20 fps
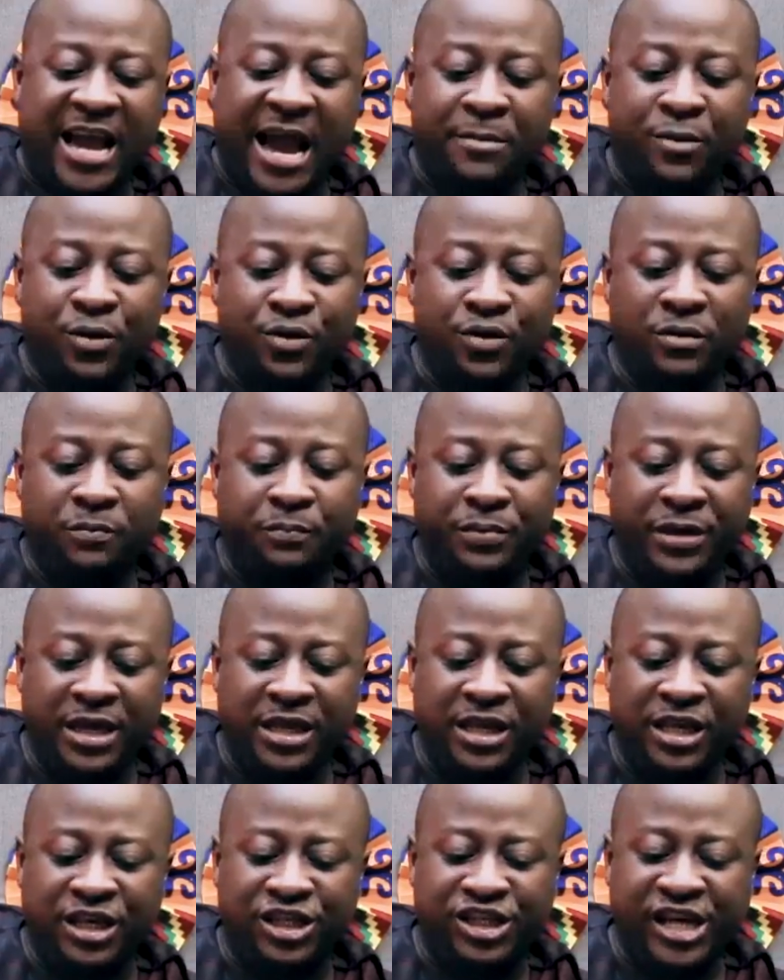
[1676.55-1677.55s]
Cameroon.
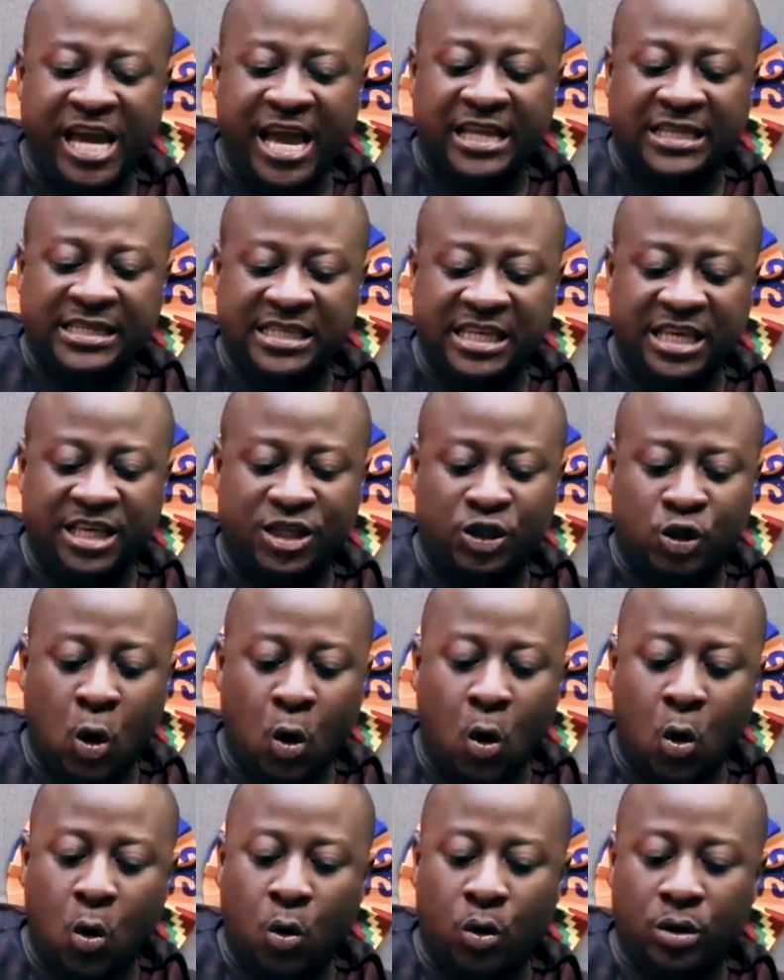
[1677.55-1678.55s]
B, Niger. C,
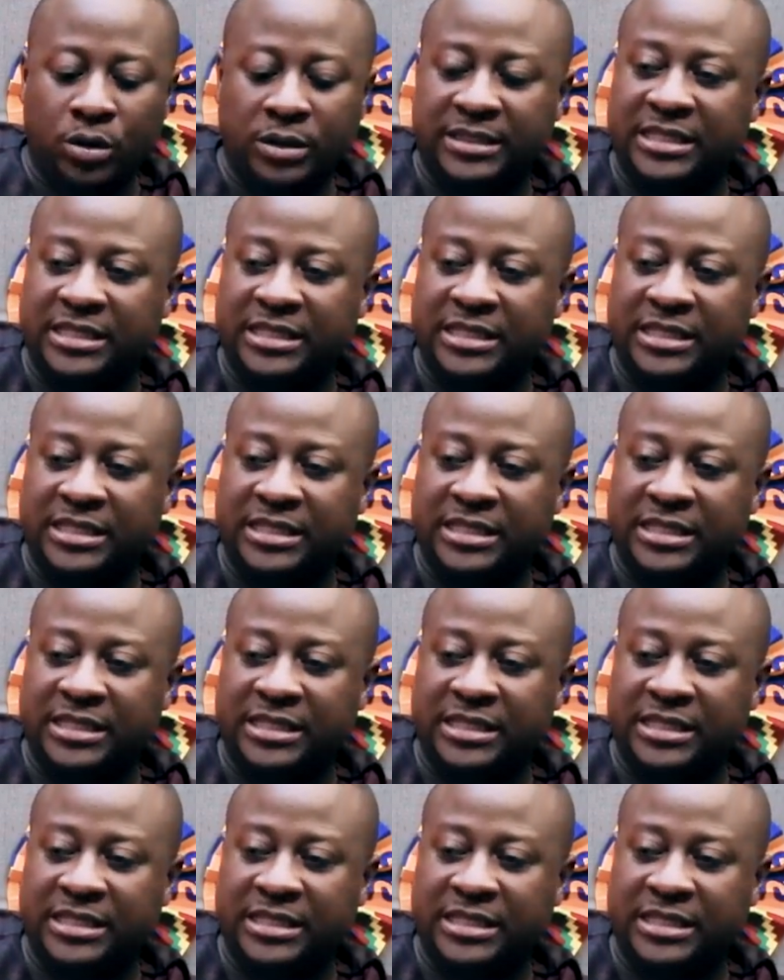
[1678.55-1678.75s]
Togo.